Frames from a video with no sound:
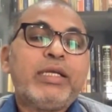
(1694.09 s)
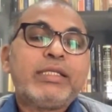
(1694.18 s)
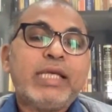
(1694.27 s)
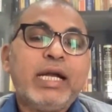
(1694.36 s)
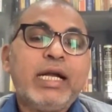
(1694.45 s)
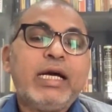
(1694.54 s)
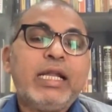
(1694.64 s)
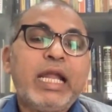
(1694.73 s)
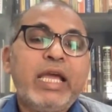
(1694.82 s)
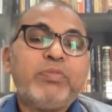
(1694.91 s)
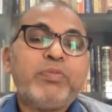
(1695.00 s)
Sangha
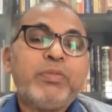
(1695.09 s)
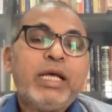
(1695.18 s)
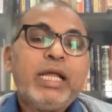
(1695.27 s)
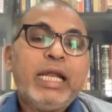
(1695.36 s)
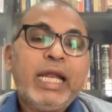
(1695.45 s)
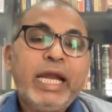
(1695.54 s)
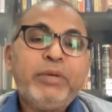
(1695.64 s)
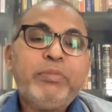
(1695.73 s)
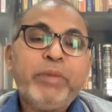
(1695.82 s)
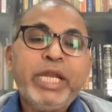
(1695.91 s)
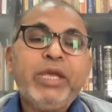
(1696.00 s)
life led
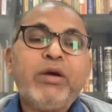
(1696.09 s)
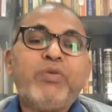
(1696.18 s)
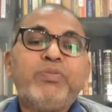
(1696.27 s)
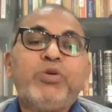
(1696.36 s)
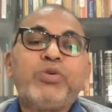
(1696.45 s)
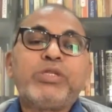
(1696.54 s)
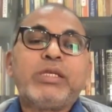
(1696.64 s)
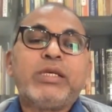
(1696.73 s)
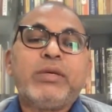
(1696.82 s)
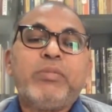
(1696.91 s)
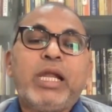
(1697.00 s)
many of those
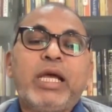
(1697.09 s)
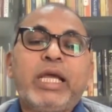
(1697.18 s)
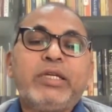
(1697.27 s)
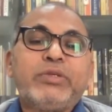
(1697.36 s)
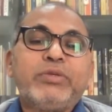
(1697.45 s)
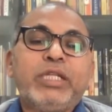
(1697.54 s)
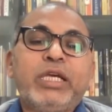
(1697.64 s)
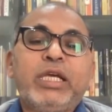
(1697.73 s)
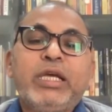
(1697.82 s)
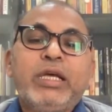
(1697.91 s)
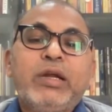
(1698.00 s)
belonging to
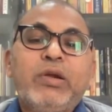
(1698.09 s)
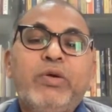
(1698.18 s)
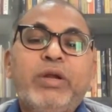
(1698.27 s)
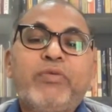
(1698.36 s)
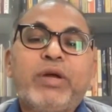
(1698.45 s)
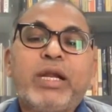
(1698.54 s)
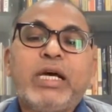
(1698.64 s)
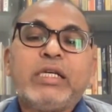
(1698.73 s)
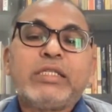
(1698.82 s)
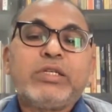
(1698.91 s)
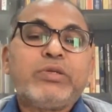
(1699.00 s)
the lower
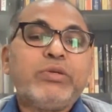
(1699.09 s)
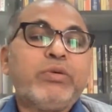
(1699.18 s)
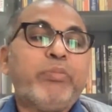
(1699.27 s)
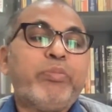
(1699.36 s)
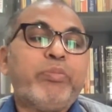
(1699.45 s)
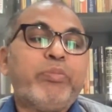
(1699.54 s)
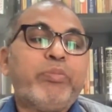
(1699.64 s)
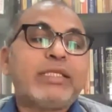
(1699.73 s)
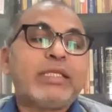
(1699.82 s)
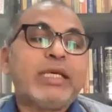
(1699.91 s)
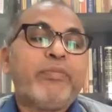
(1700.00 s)
varnas to
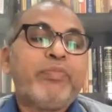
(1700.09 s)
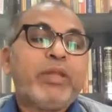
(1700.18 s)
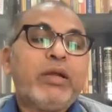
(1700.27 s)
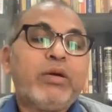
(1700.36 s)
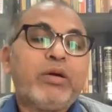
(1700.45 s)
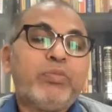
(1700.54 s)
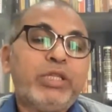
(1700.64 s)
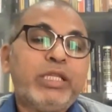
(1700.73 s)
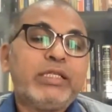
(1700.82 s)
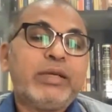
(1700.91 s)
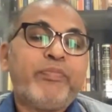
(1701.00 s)
embrace
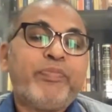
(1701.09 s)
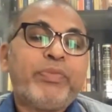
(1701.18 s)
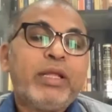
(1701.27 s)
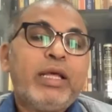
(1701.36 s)
Buddhism.